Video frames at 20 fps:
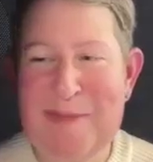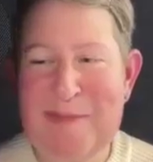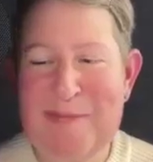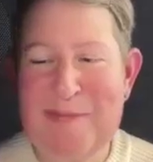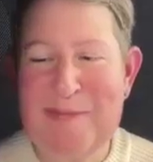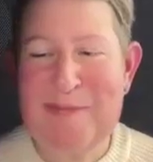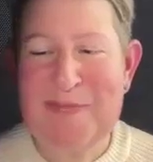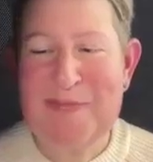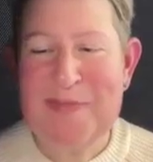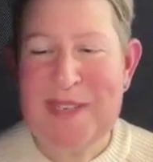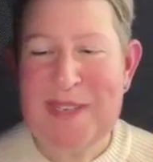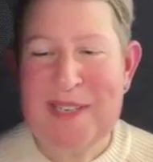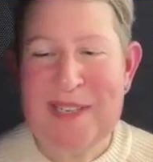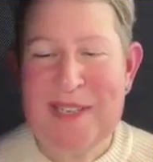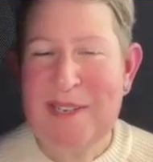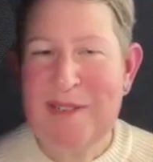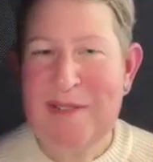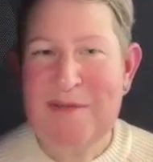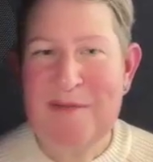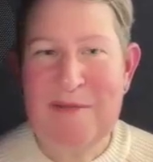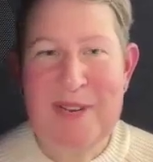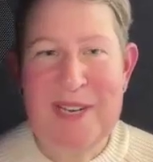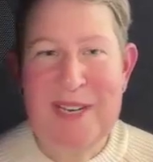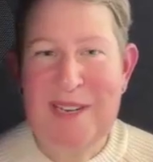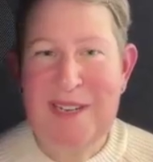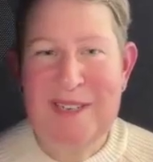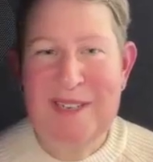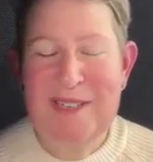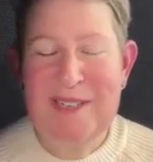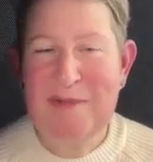Um,
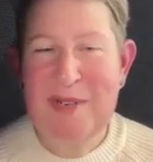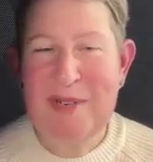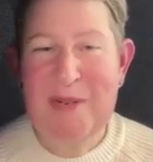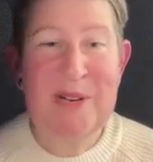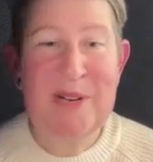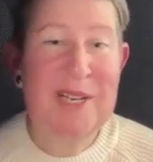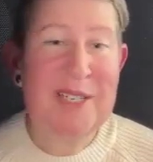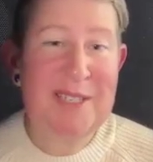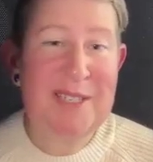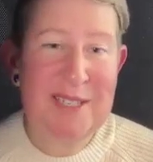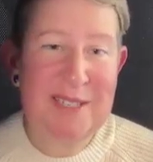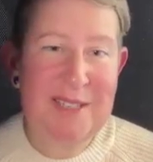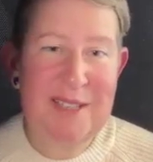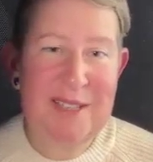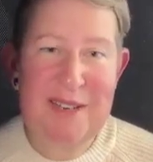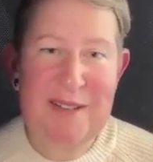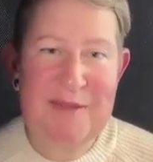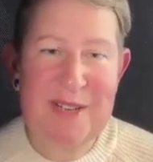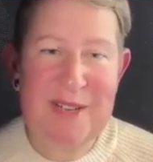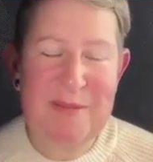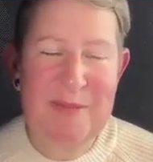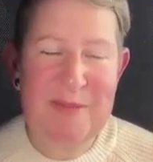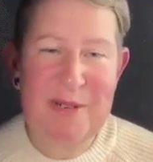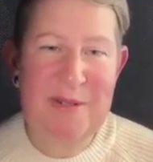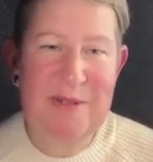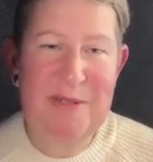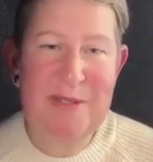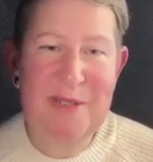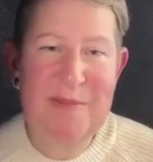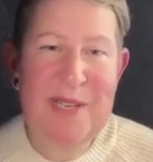we process a lot of copper
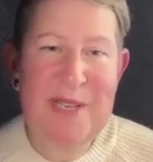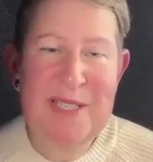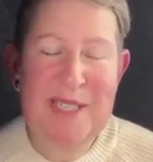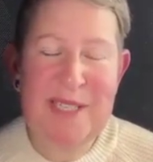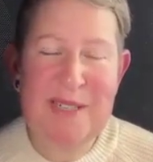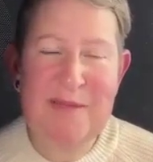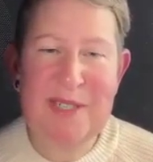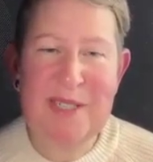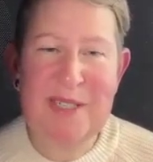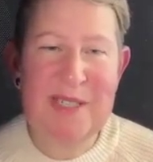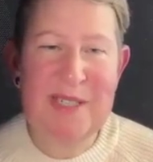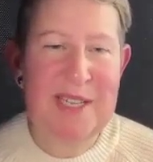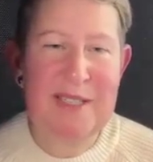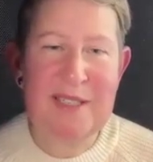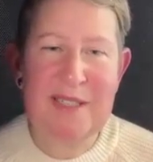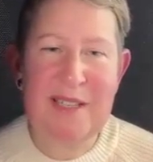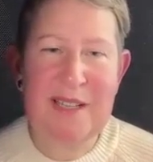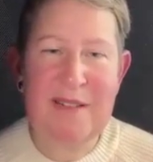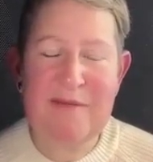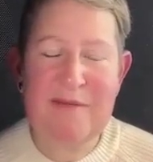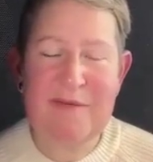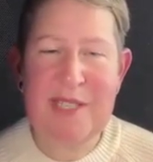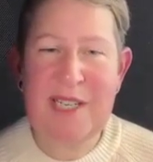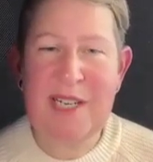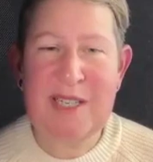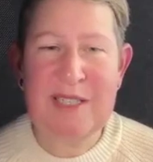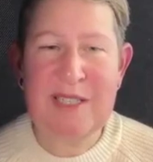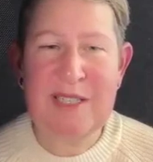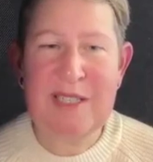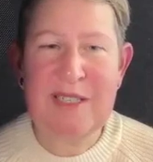through smelting, which has a lot of
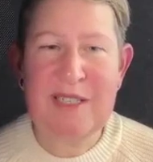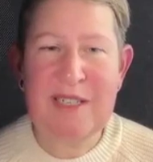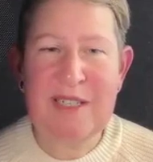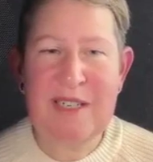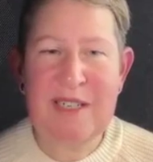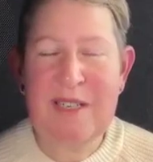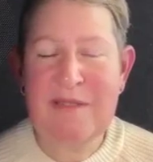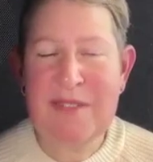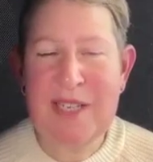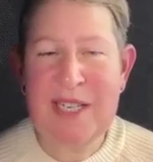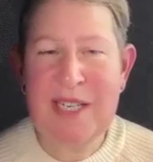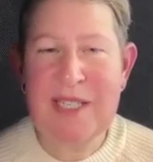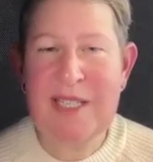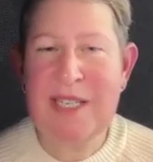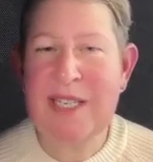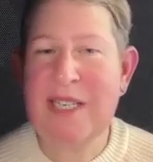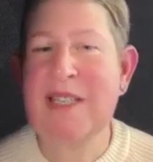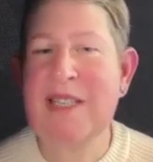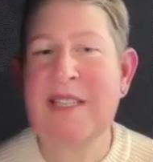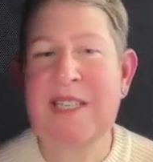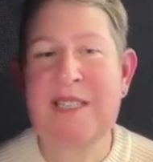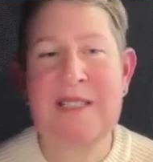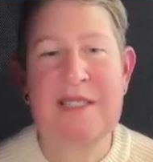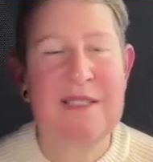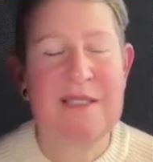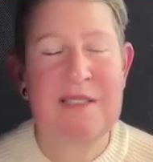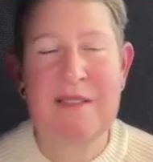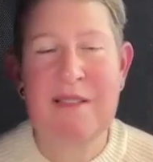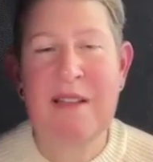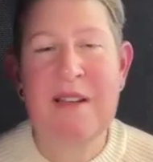toxic off-gassing.
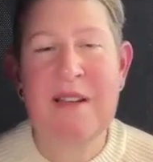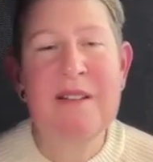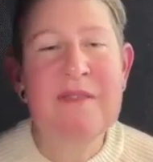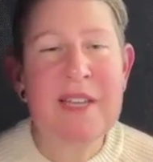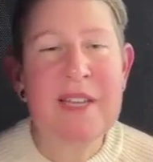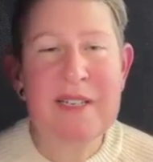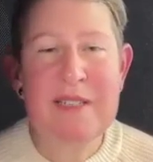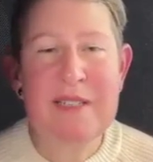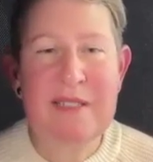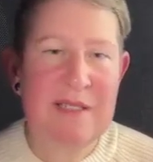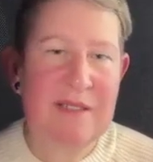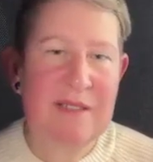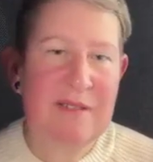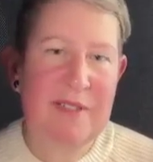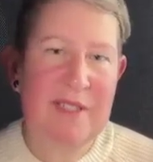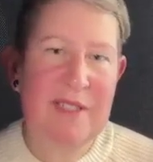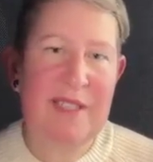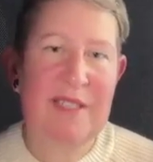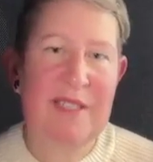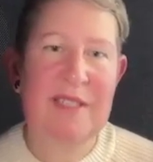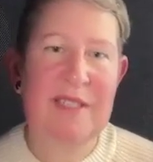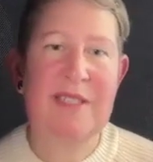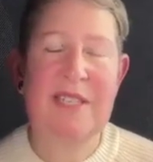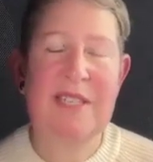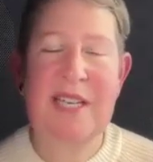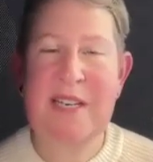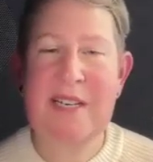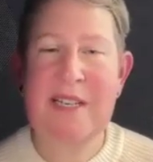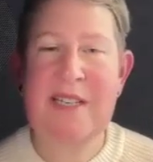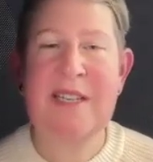A lot of that is done overseas in
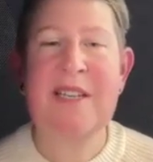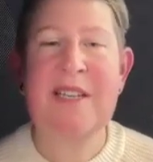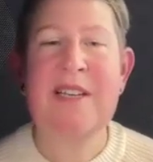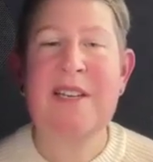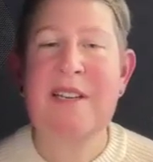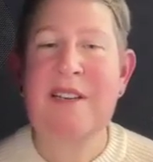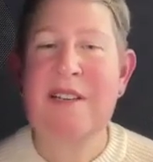China.